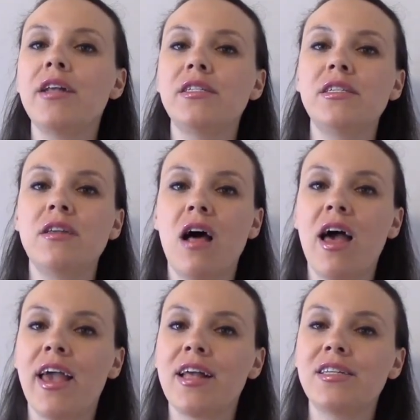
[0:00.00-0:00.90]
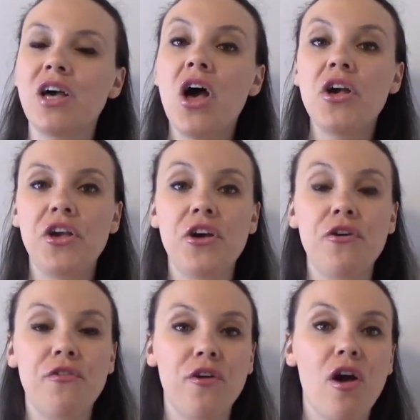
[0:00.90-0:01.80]
to deny it,
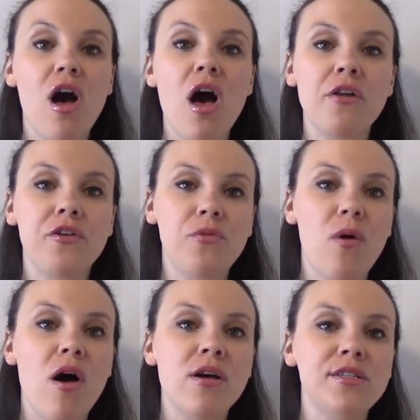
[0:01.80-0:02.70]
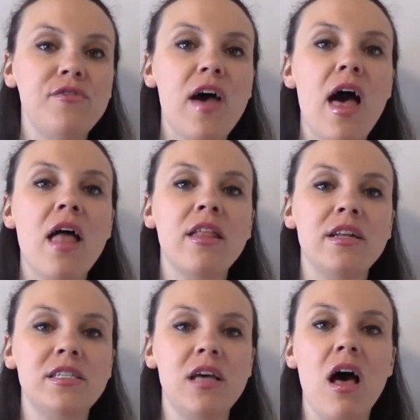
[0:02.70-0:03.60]
you forgot it was
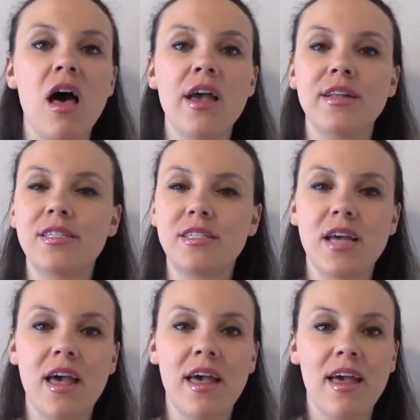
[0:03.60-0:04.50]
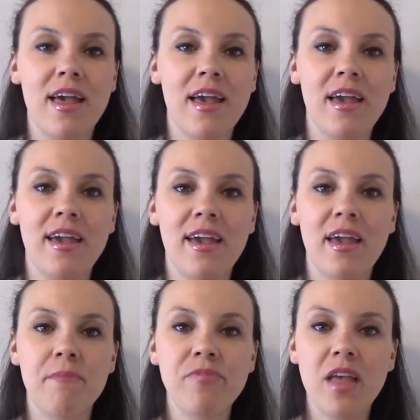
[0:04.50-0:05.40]
Valentine's
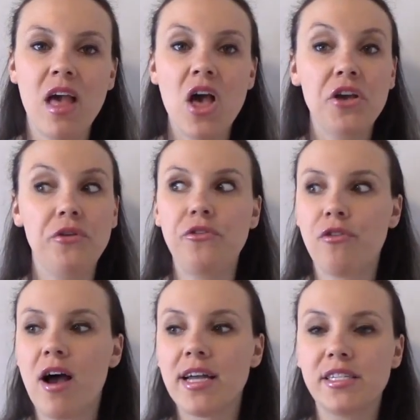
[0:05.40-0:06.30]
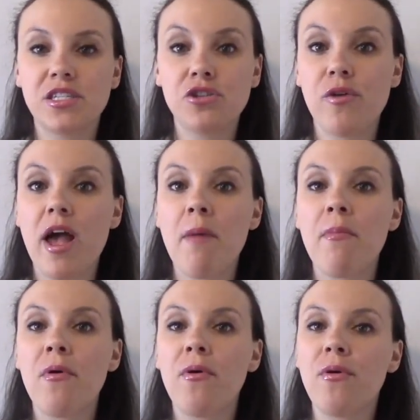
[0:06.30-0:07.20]
Day. You tried to
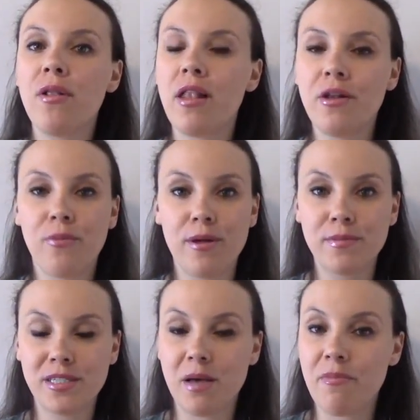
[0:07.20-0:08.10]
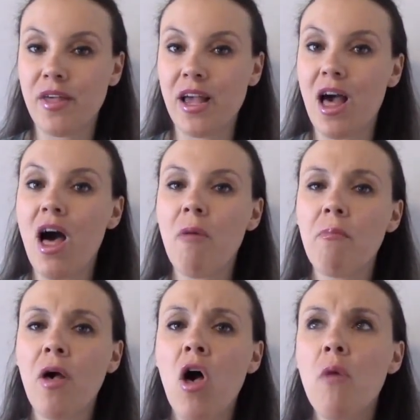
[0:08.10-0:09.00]
scramble and whip something
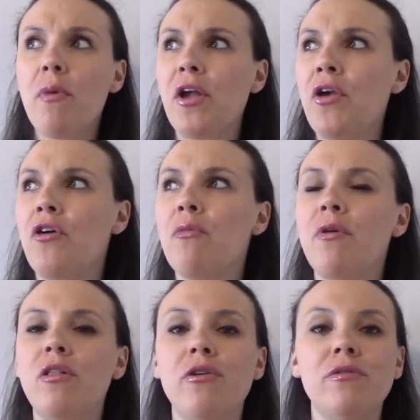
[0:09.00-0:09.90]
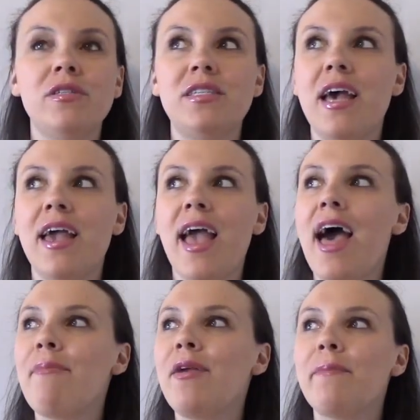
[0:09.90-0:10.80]
up, but your balloons say
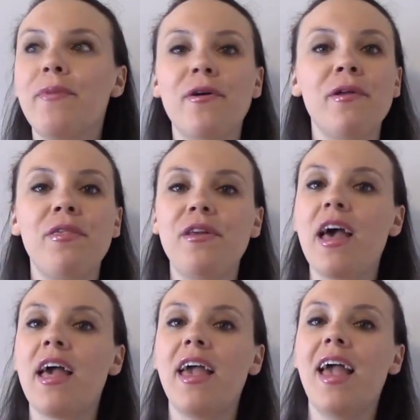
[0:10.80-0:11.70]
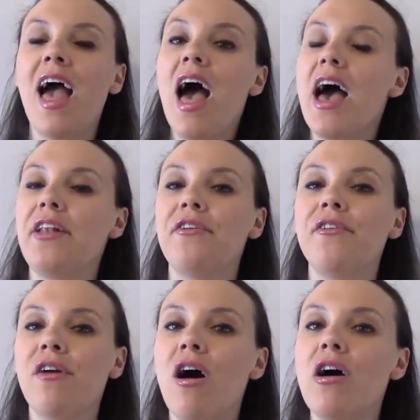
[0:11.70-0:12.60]
happy birthday, and
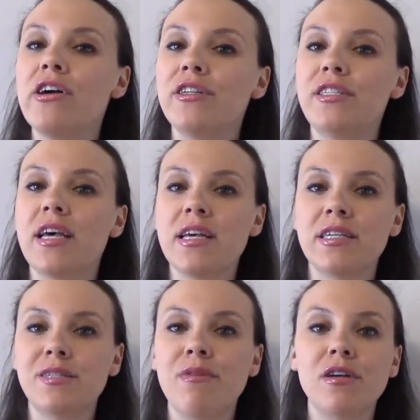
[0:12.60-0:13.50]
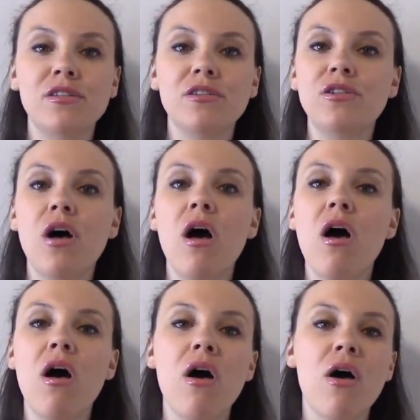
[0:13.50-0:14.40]
your card says mazel
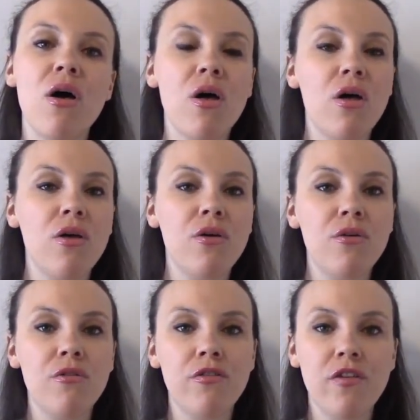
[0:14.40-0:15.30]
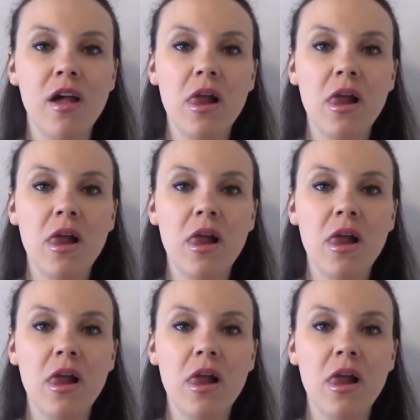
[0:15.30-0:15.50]
tov.